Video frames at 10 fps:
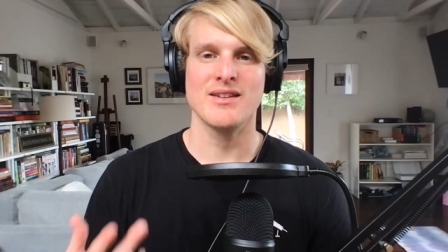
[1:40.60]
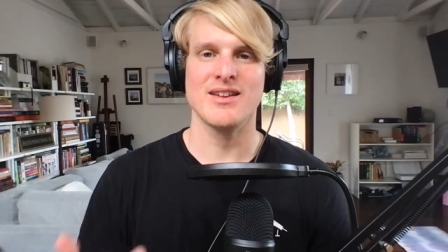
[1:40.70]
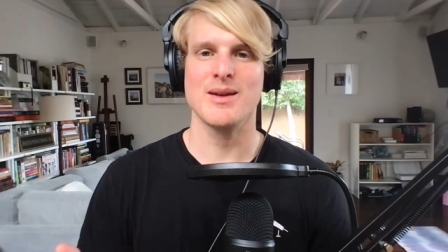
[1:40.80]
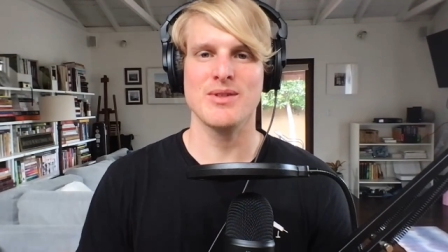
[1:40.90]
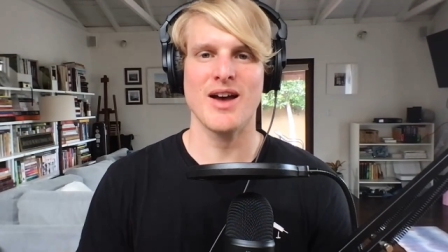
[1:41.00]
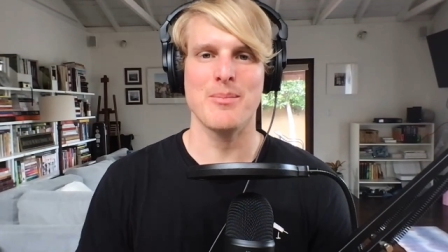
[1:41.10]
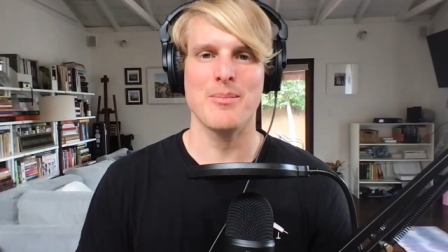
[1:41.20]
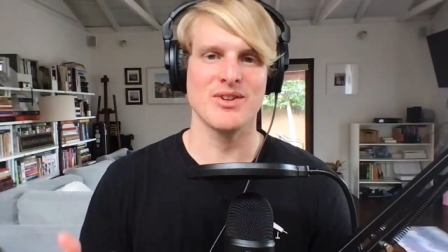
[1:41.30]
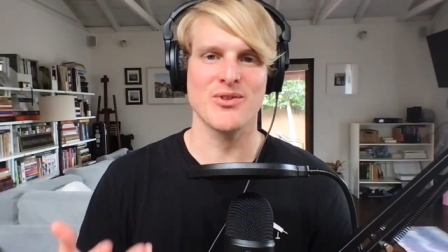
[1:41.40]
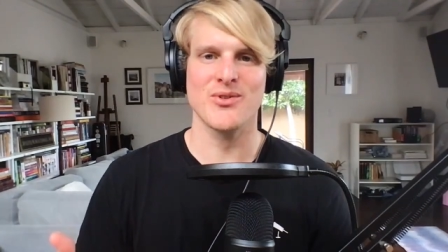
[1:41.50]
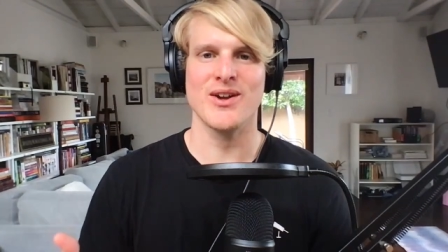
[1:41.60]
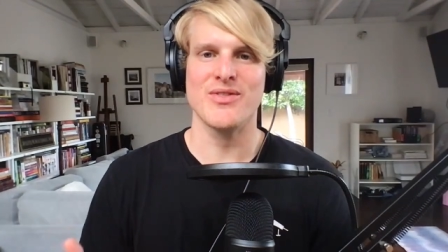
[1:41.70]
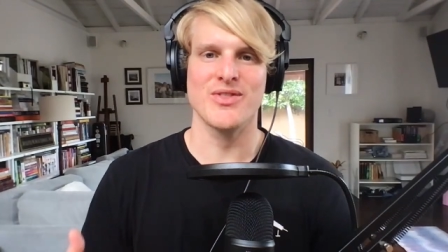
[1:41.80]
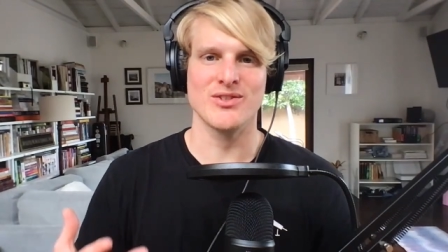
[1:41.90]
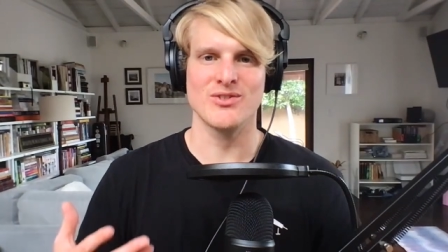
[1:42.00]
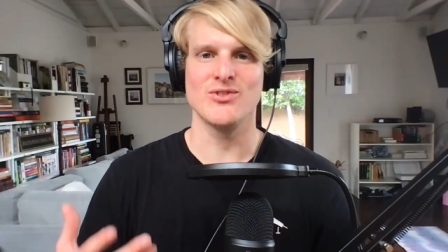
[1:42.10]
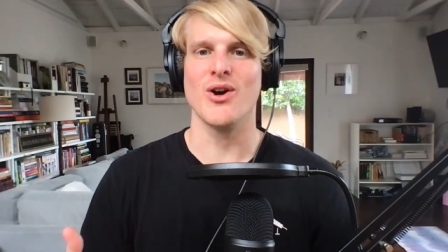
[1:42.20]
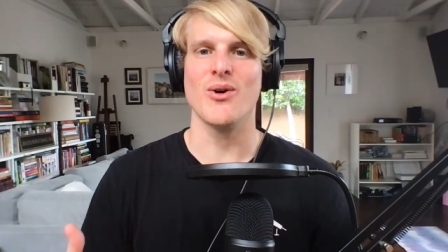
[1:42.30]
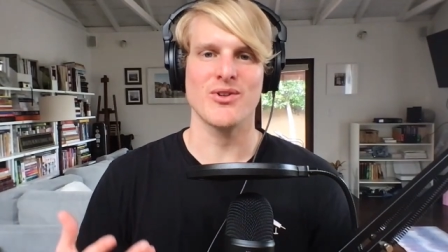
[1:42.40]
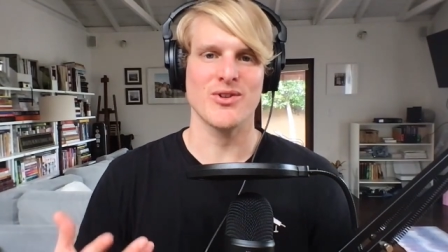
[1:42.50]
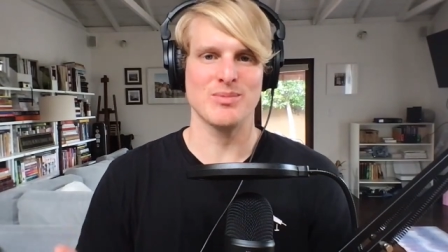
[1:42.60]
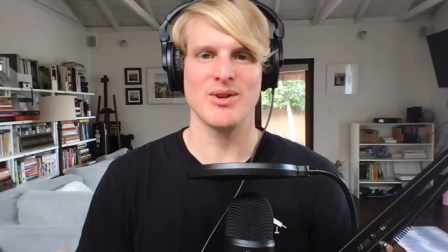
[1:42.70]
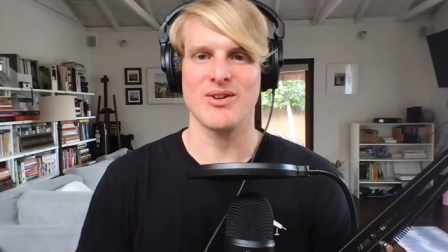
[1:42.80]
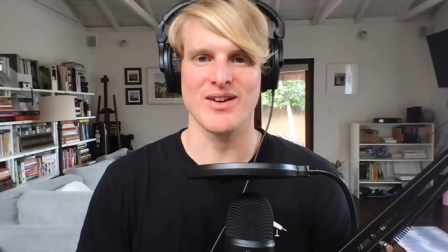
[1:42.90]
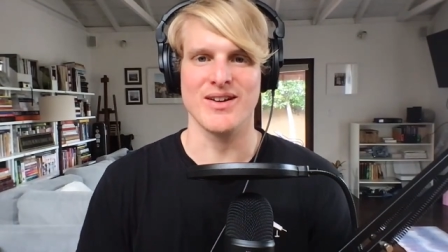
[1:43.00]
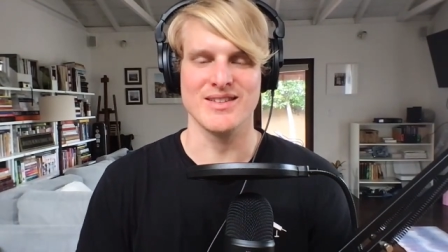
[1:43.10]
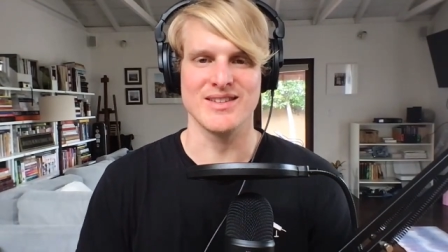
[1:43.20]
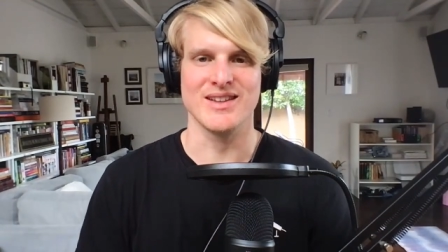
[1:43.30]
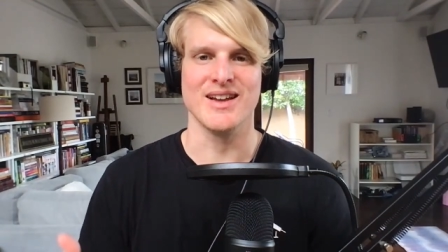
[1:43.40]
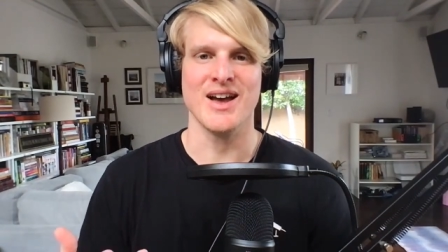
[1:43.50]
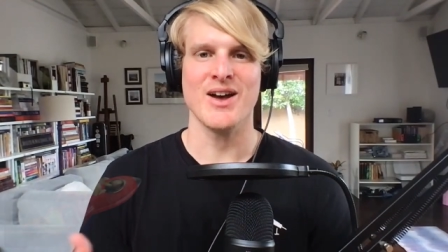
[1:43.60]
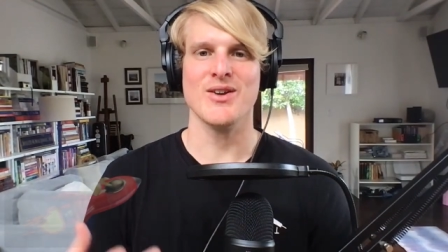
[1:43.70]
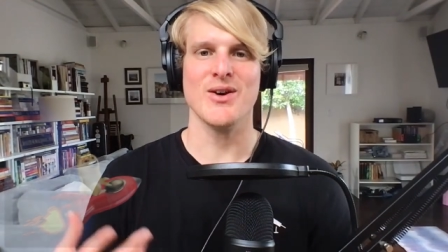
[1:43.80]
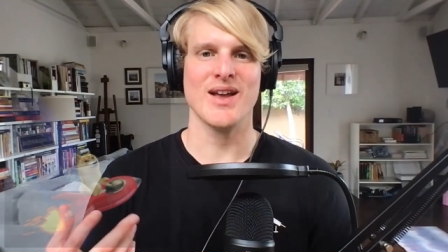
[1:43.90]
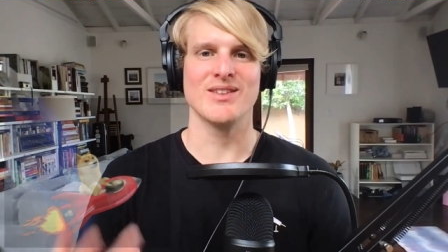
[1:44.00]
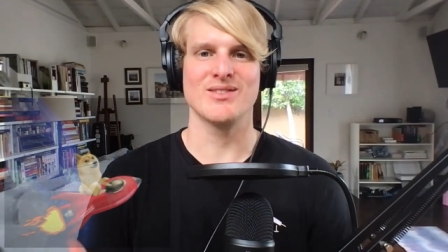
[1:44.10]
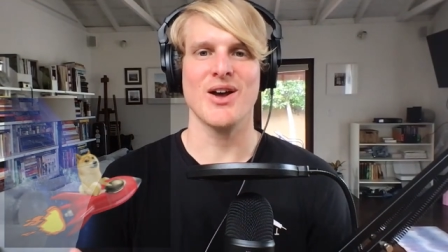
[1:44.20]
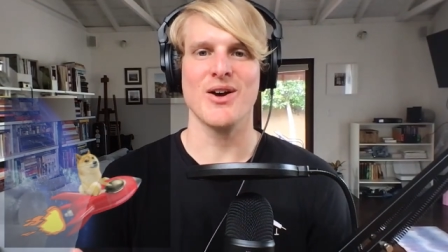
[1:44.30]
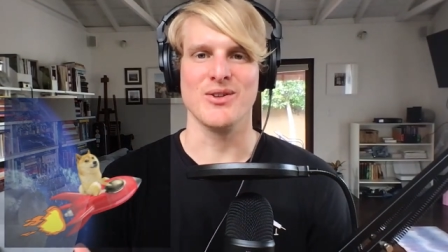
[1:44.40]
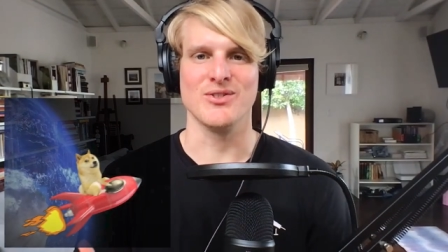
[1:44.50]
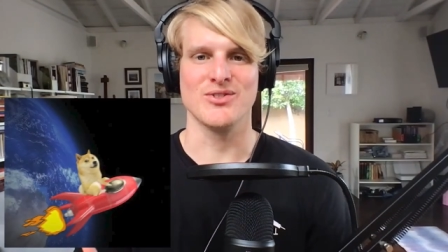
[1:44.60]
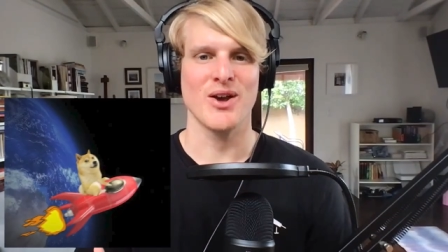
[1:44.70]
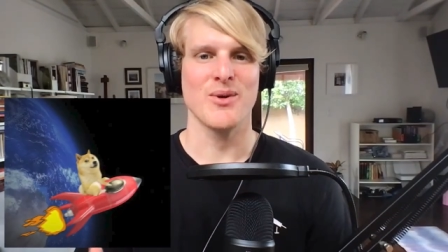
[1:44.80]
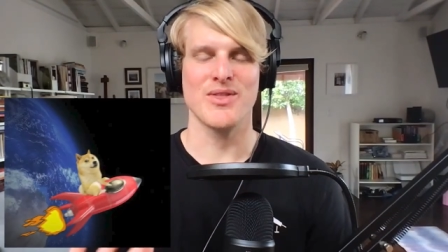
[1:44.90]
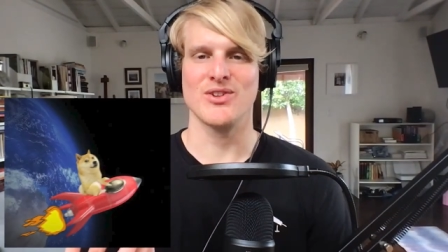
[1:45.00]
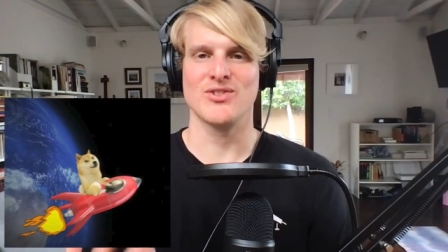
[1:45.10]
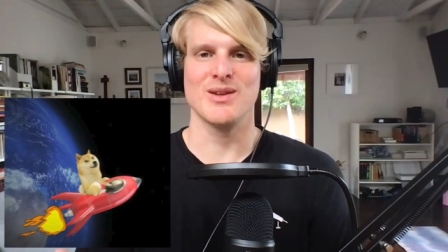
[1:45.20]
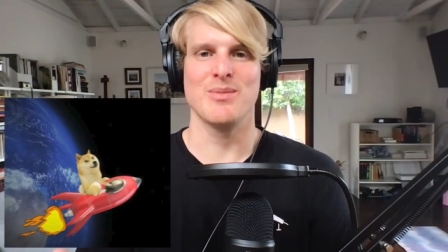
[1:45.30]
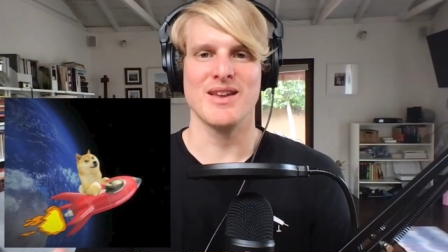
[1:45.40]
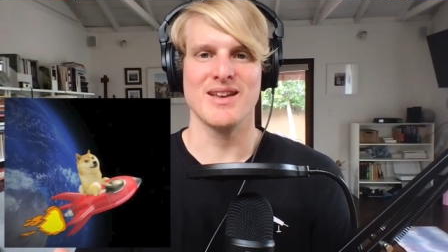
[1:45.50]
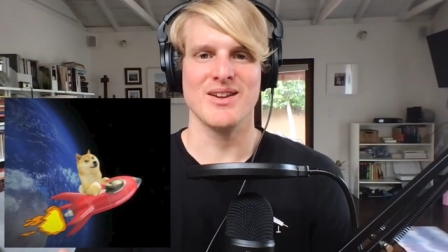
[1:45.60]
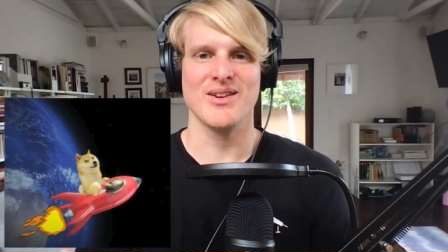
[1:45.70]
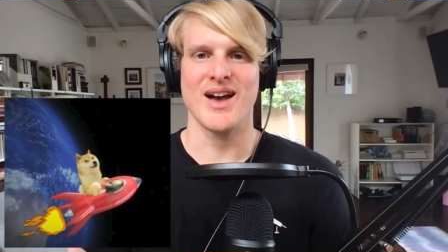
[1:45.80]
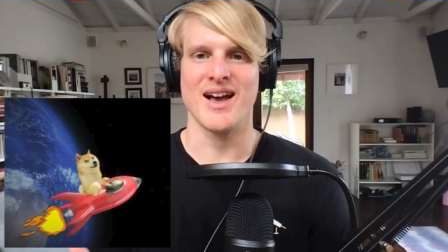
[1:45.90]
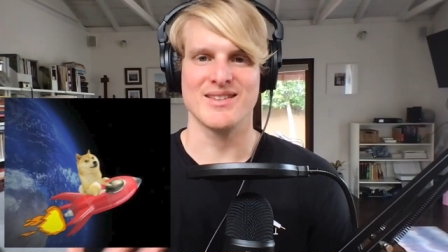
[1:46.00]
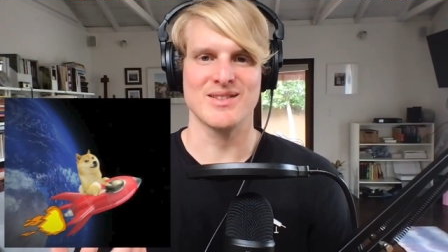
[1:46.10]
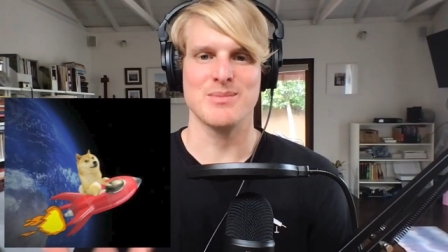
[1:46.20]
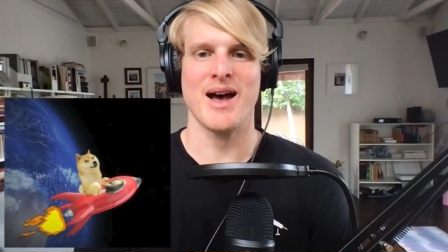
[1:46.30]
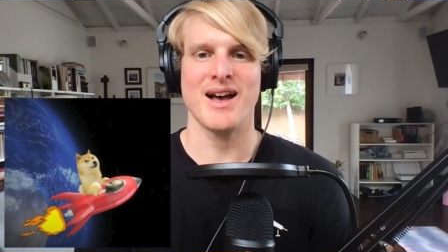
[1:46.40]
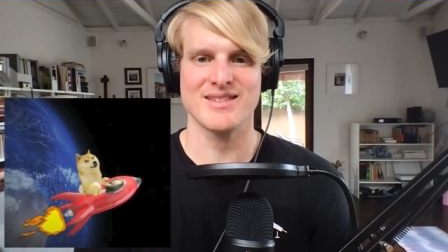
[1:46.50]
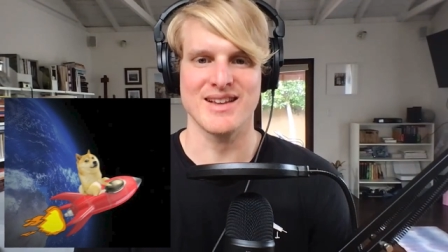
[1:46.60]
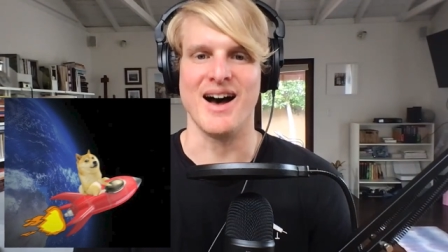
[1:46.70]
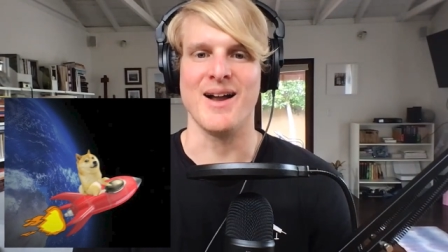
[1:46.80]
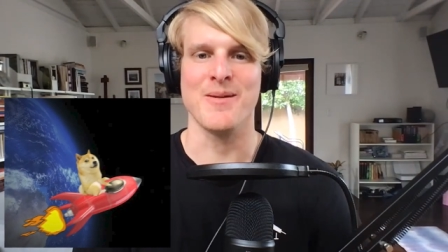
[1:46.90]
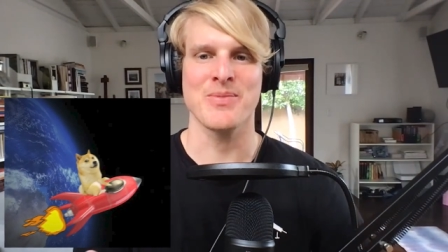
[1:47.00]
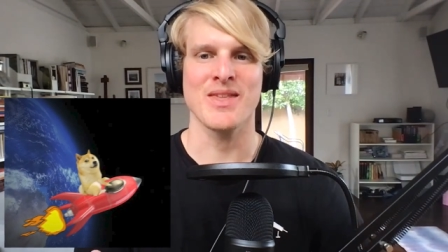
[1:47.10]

teamed up to create this joke cryptocurrency known as Doge with a Shiba Inu as its mascot.